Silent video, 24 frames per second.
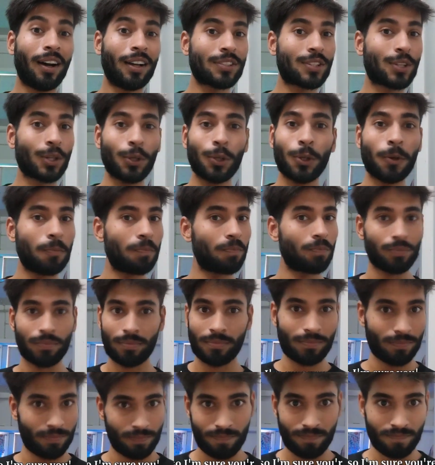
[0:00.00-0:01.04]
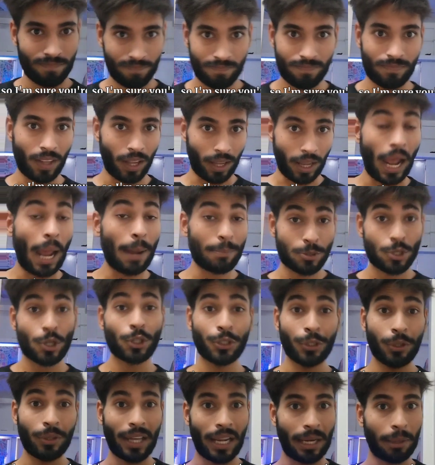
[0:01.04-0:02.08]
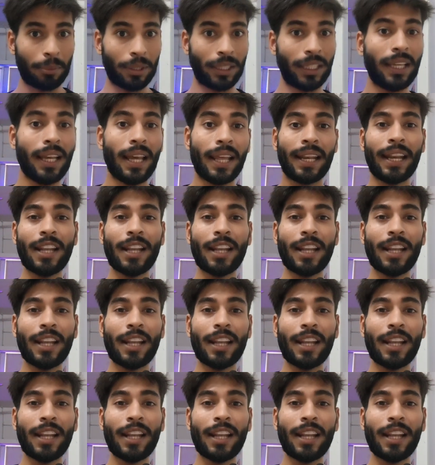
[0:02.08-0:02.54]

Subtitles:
So I'm sure you're getting me.